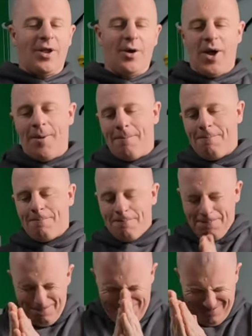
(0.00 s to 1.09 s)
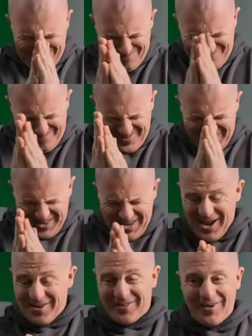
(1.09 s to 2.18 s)
And I went,
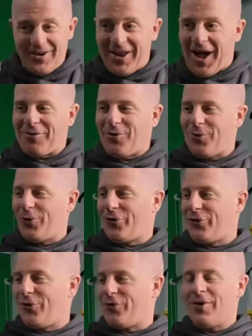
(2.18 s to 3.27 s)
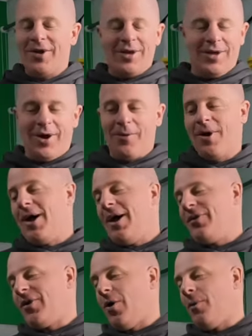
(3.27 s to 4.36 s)
yes, they're going to have some good stuff, you know.
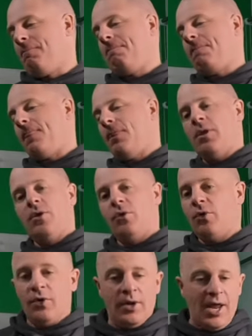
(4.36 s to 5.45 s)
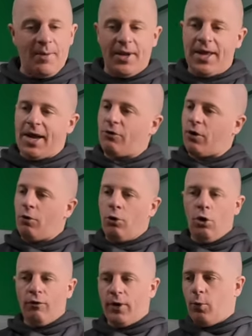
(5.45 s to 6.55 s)
So let me in your house.
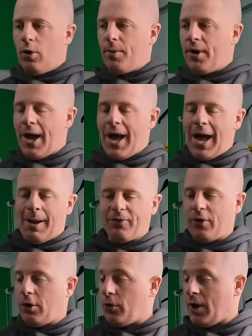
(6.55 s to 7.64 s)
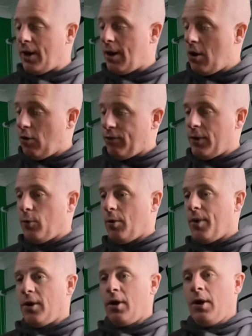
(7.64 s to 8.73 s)
Lovely woman, absolutely lovely
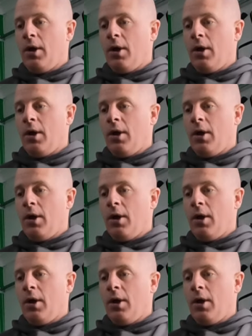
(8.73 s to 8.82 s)
woman.